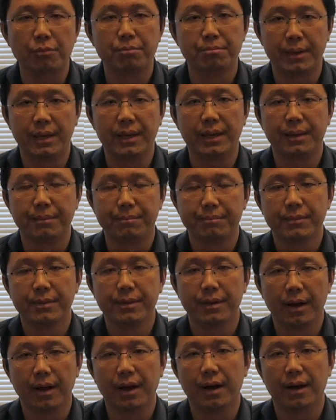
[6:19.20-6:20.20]
won't be
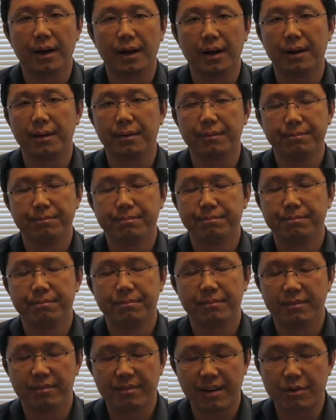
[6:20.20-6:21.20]

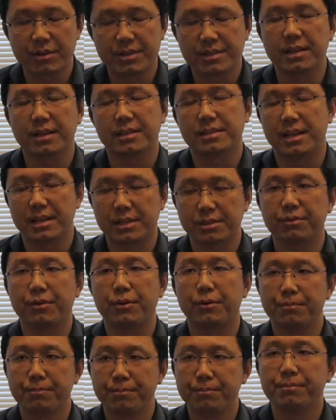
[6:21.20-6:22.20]
very successful.